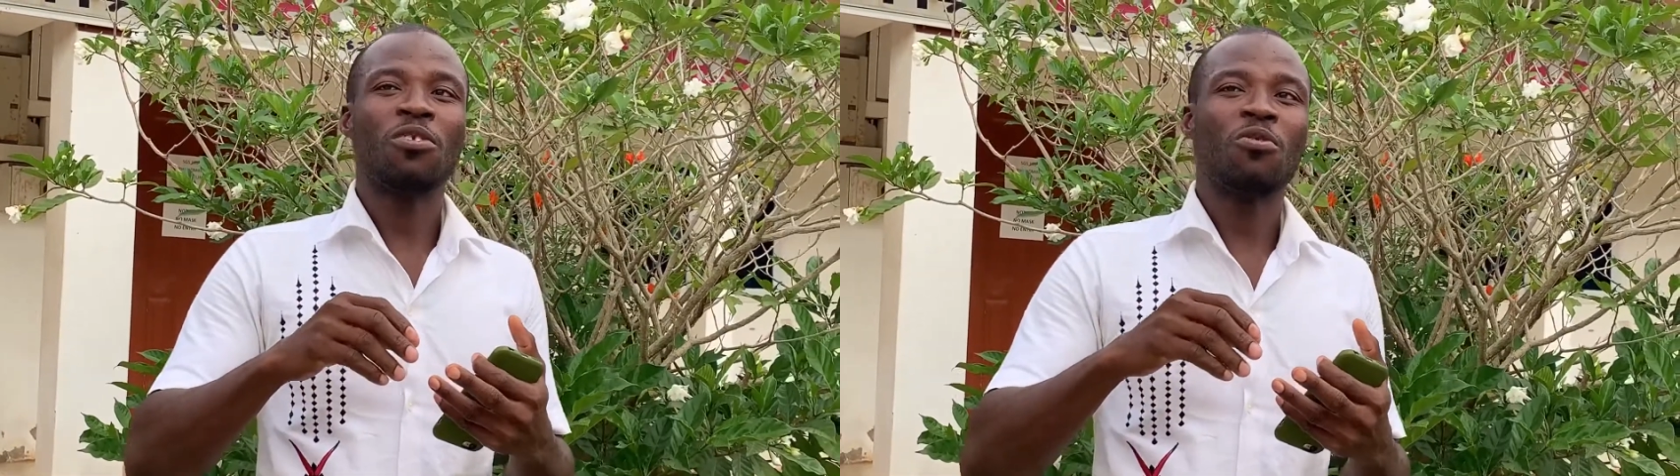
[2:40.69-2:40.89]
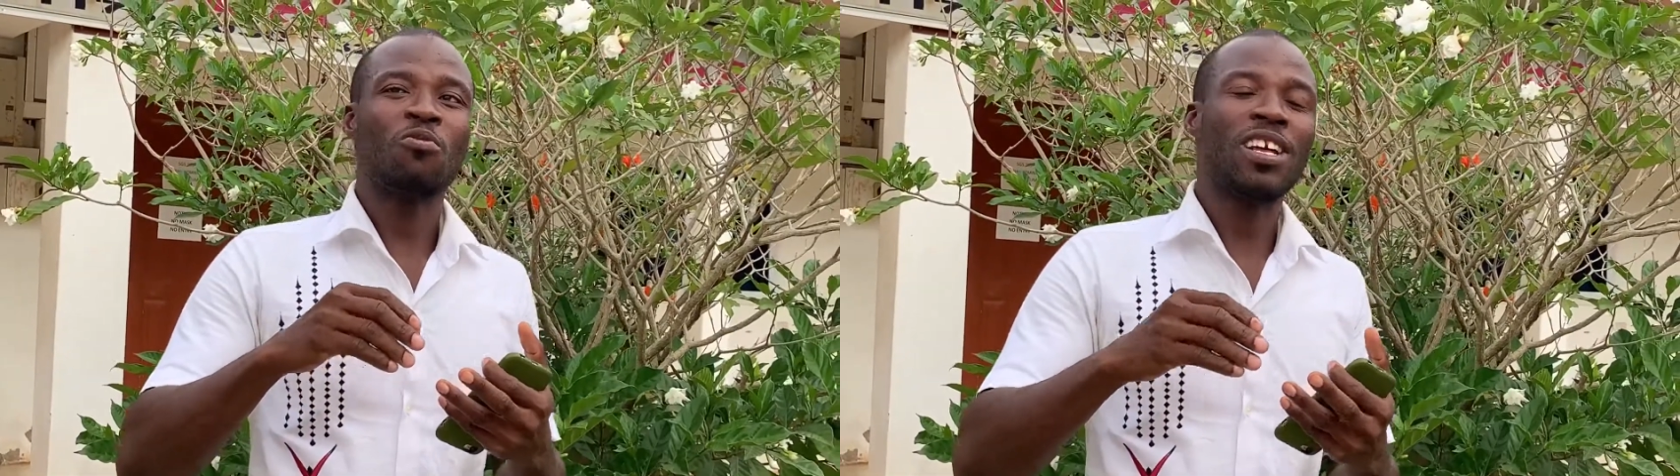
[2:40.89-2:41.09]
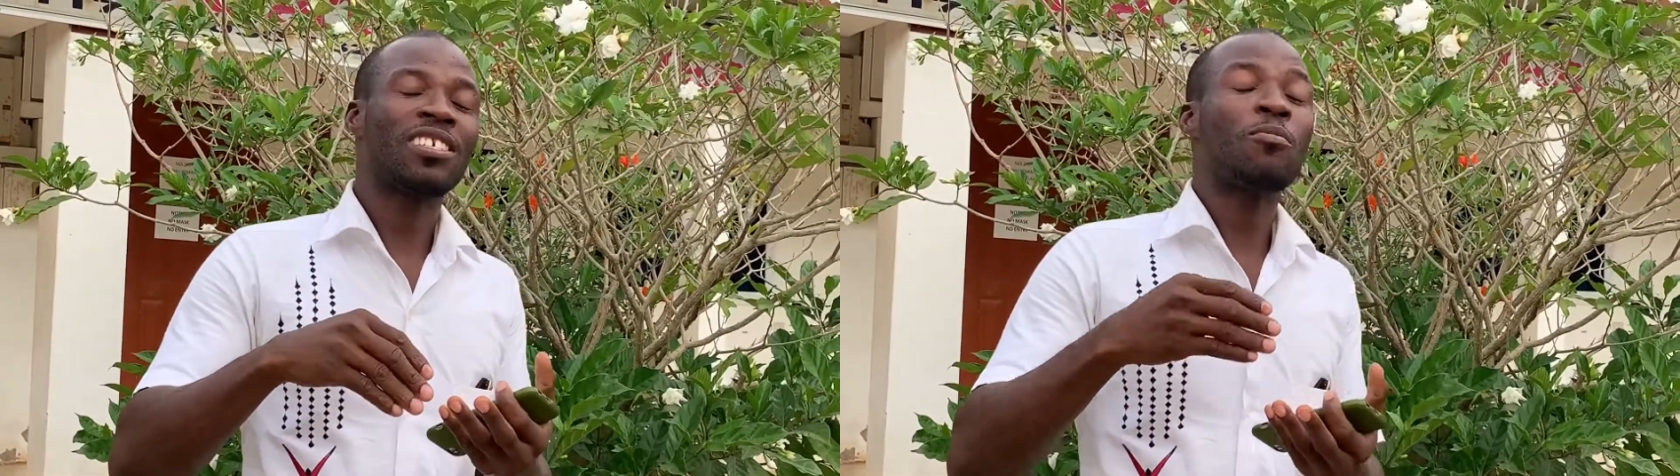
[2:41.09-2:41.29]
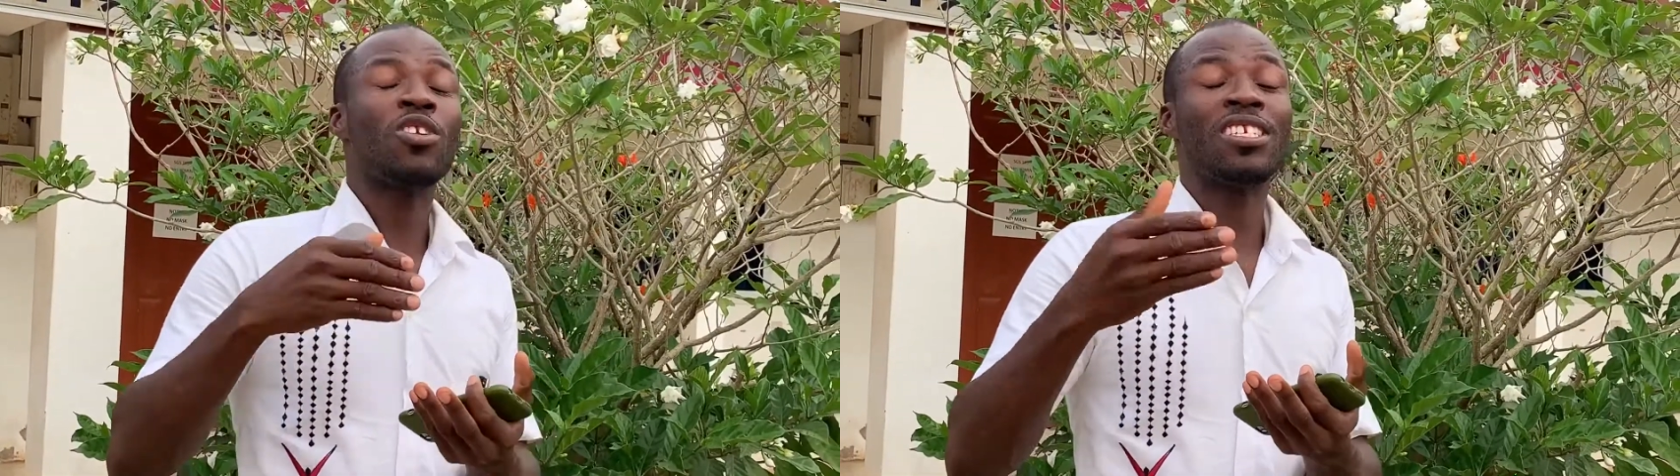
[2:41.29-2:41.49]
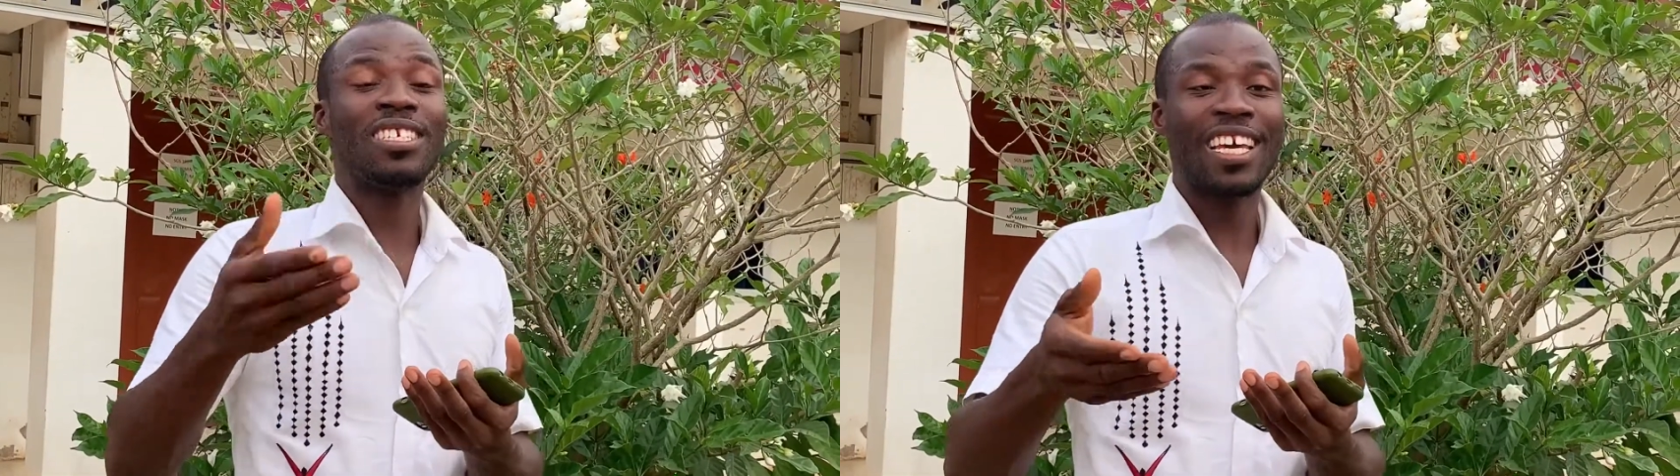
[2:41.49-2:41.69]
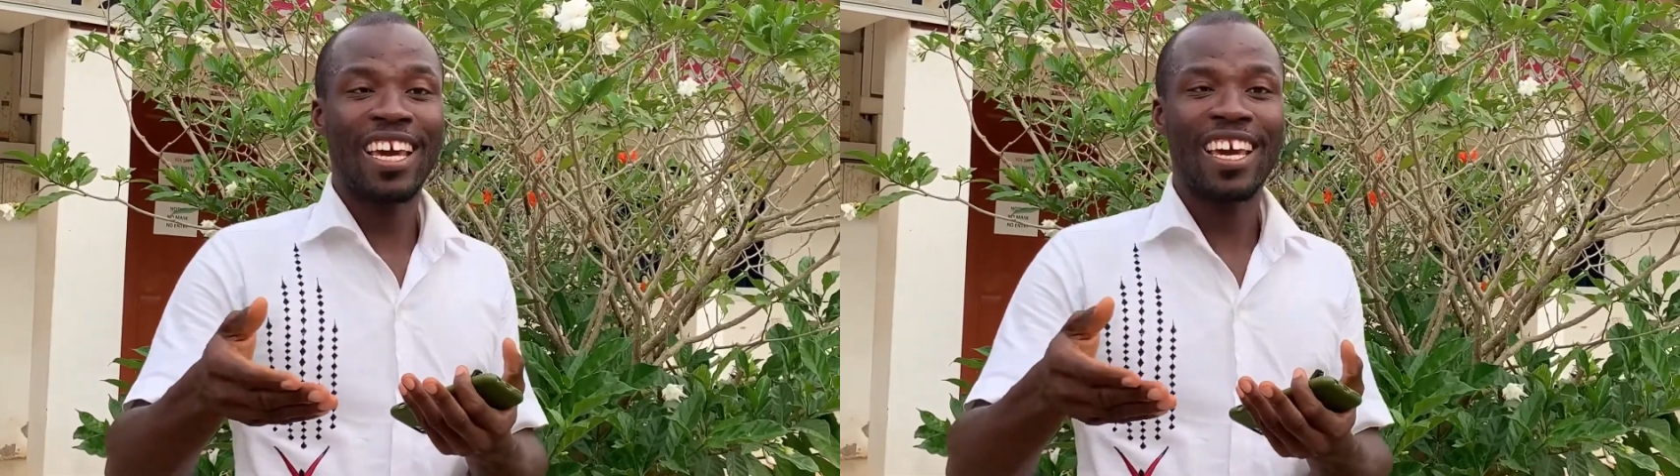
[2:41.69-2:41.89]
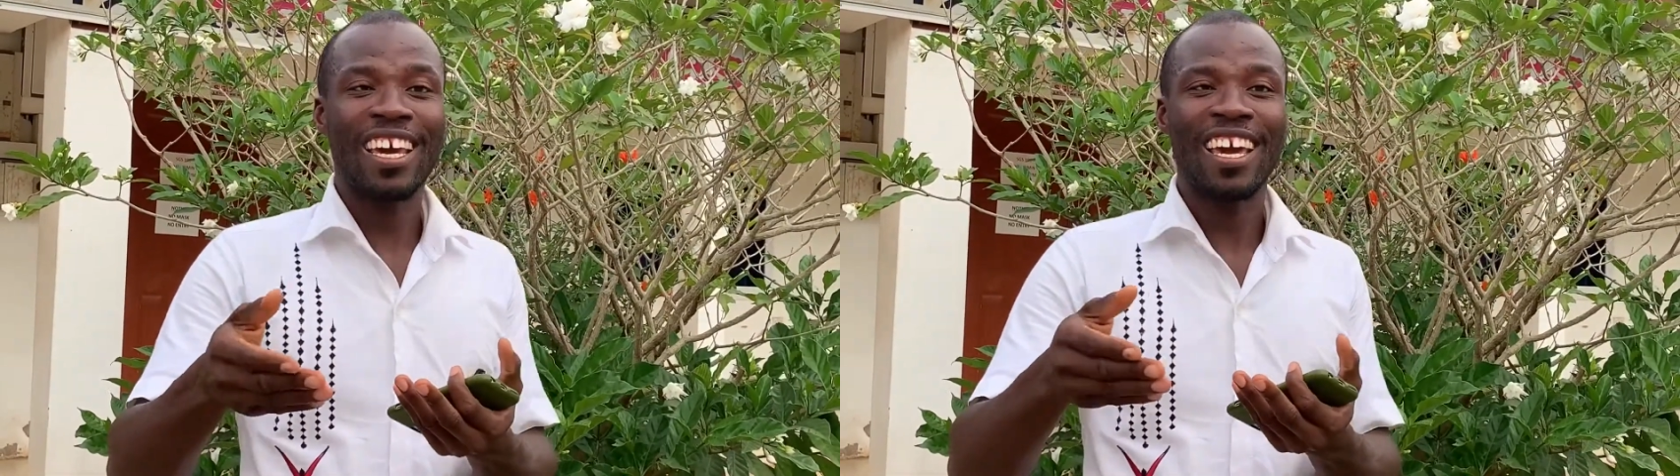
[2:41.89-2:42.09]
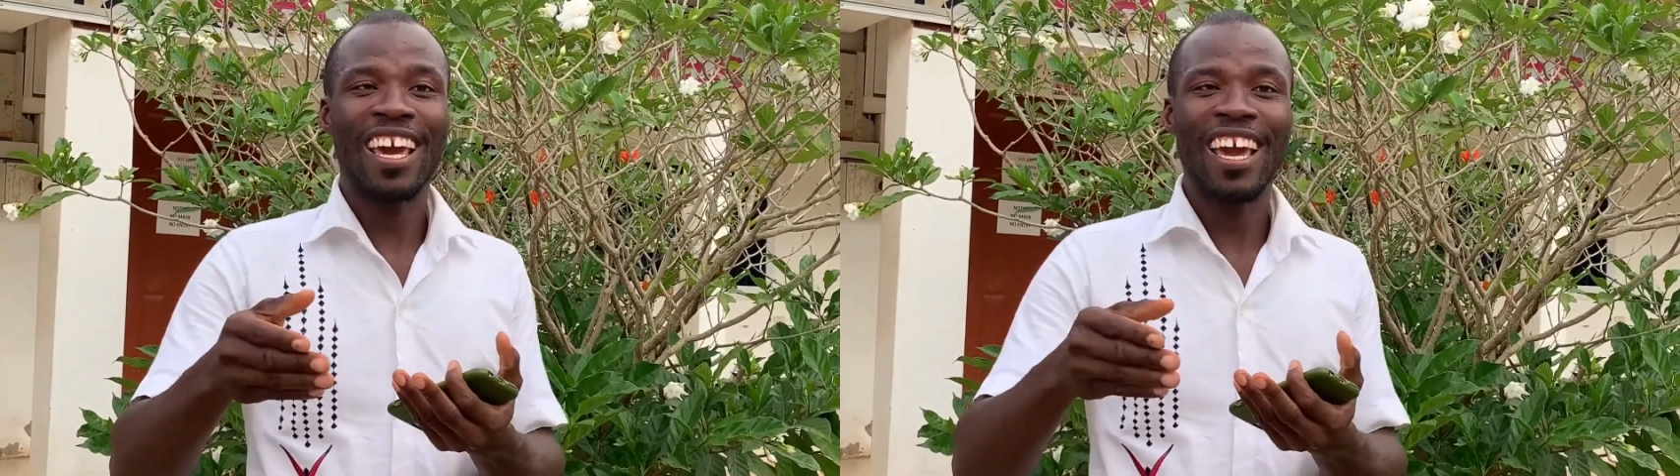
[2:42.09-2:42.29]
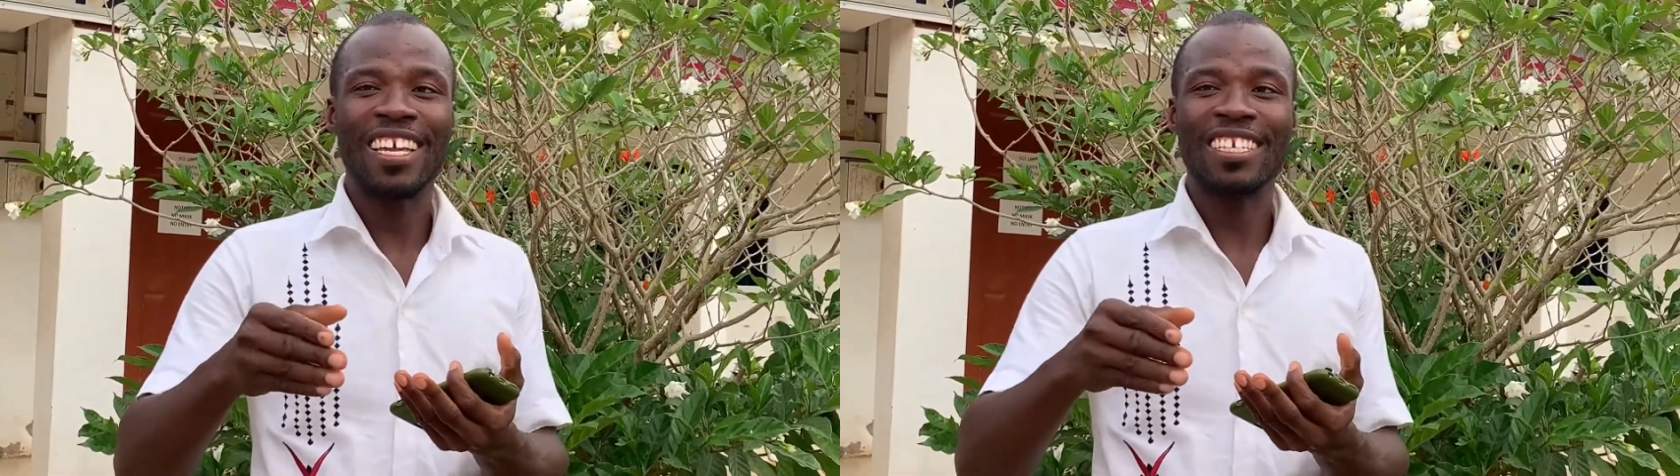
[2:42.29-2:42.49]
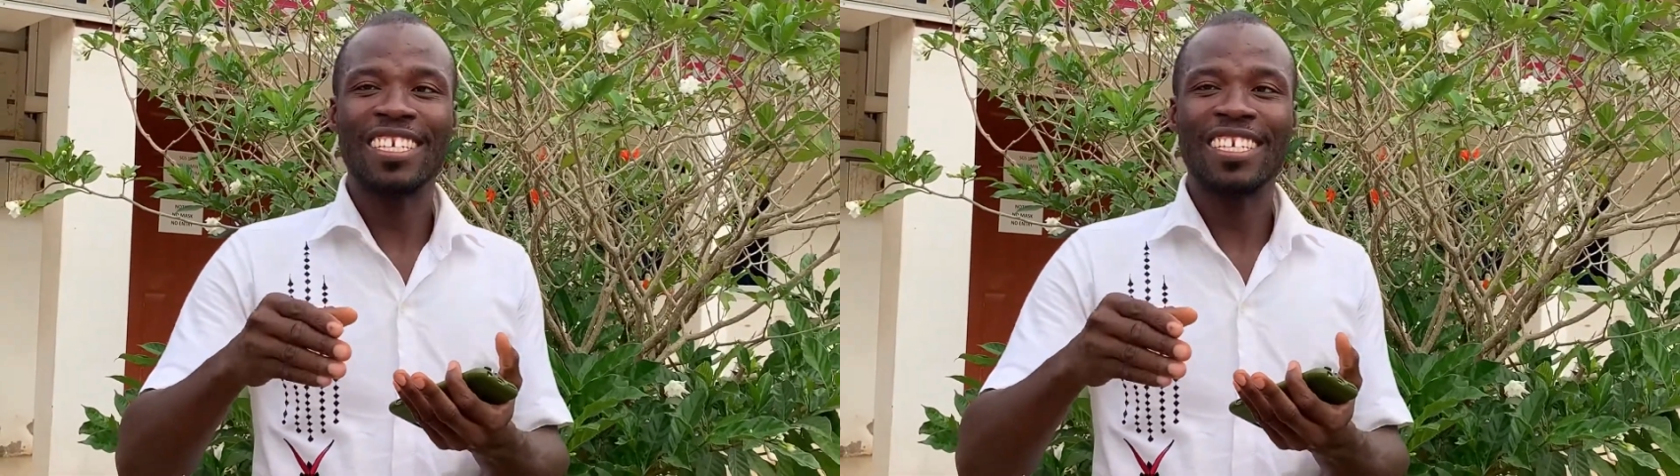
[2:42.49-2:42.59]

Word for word: when someone is sick and